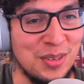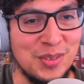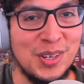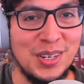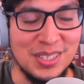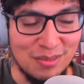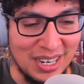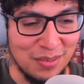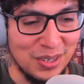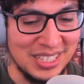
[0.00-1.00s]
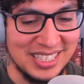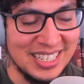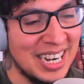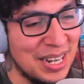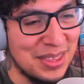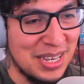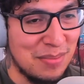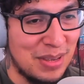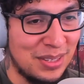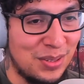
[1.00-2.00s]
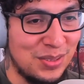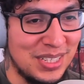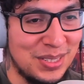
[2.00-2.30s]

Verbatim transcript: when you start to like really sit down and think about the whole